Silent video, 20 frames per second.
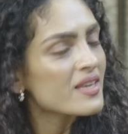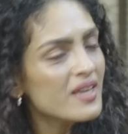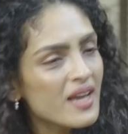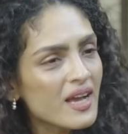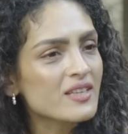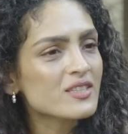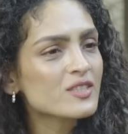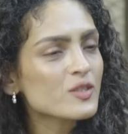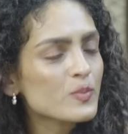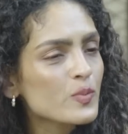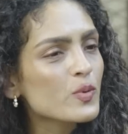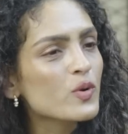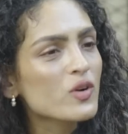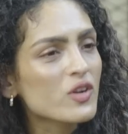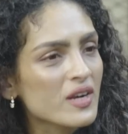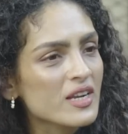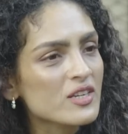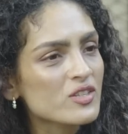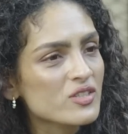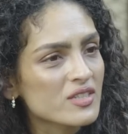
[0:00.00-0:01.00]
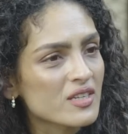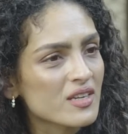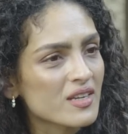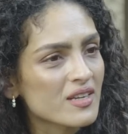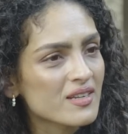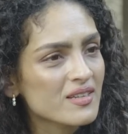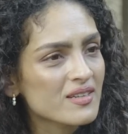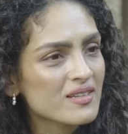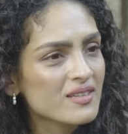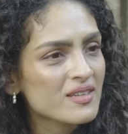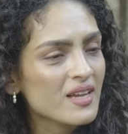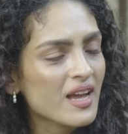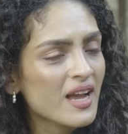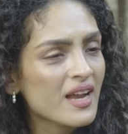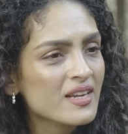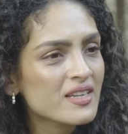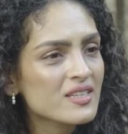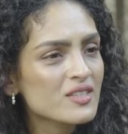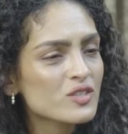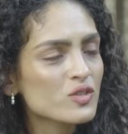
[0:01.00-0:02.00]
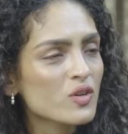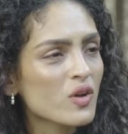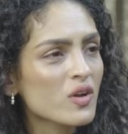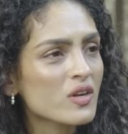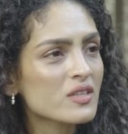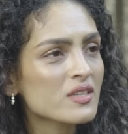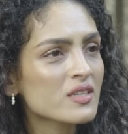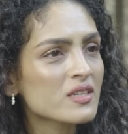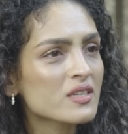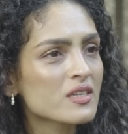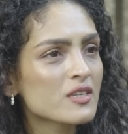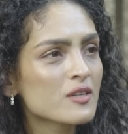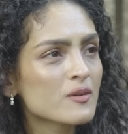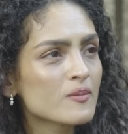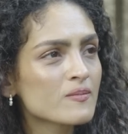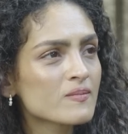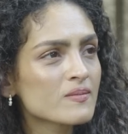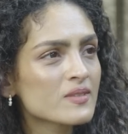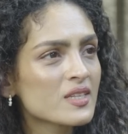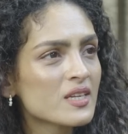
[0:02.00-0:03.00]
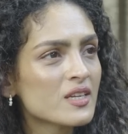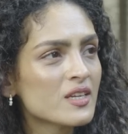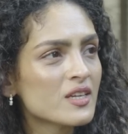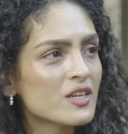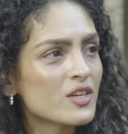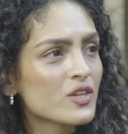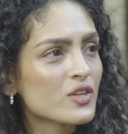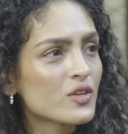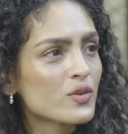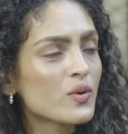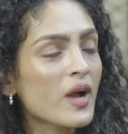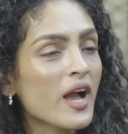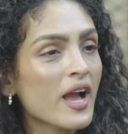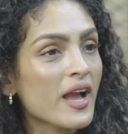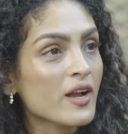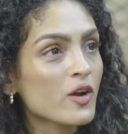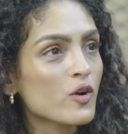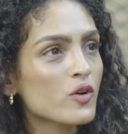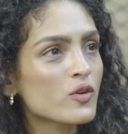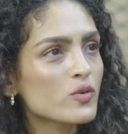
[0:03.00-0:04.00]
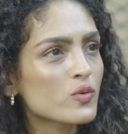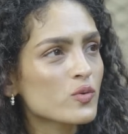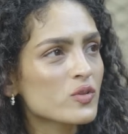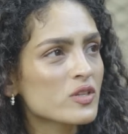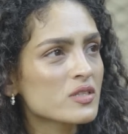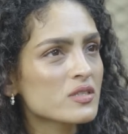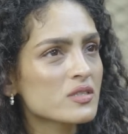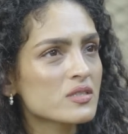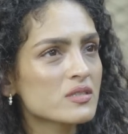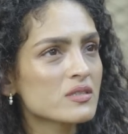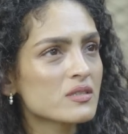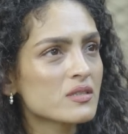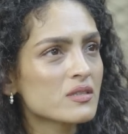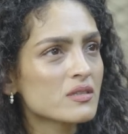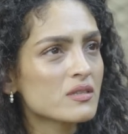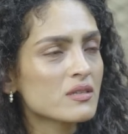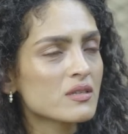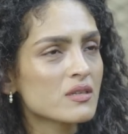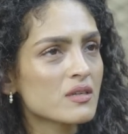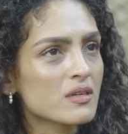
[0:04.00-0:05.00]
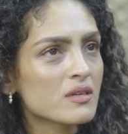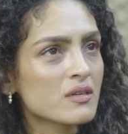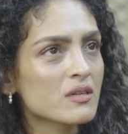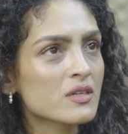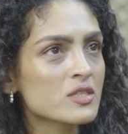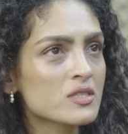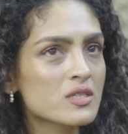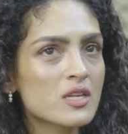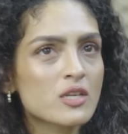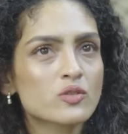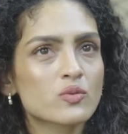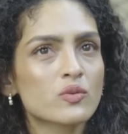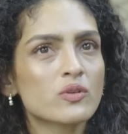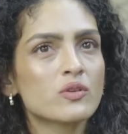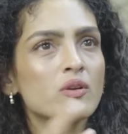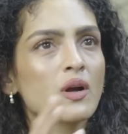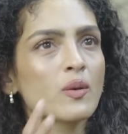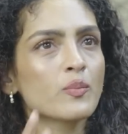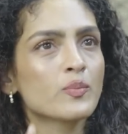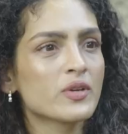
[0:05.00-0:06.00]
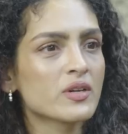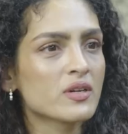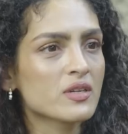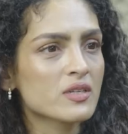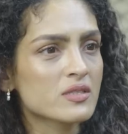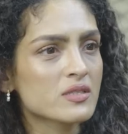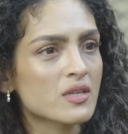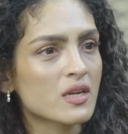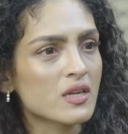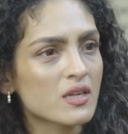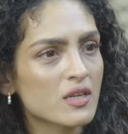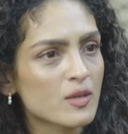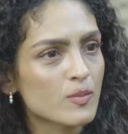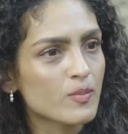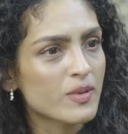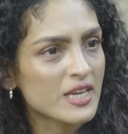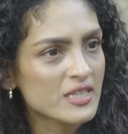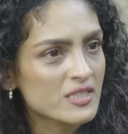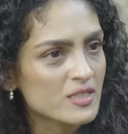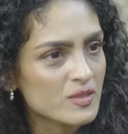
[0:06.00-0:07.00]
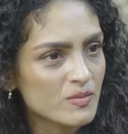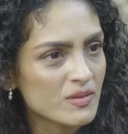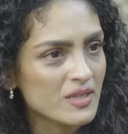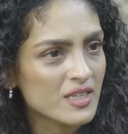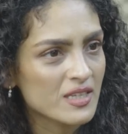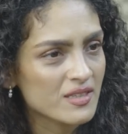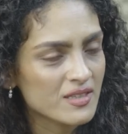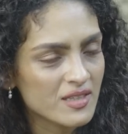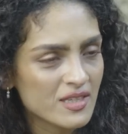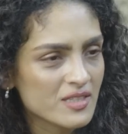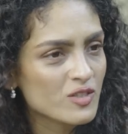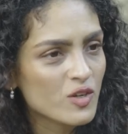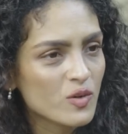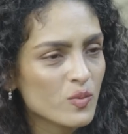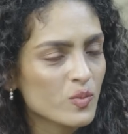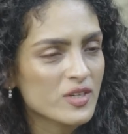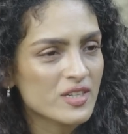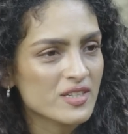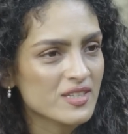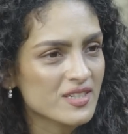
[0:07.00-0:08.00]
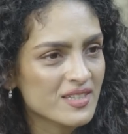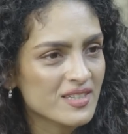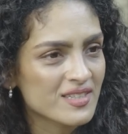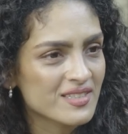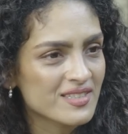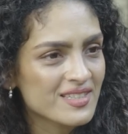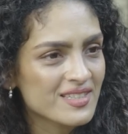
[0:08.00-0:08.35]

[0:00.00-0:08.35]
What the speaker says: Yeah, it's a progression. And it's not that you hang on to this, Krishna is going to appear and suddenly bless me. That's not what it is.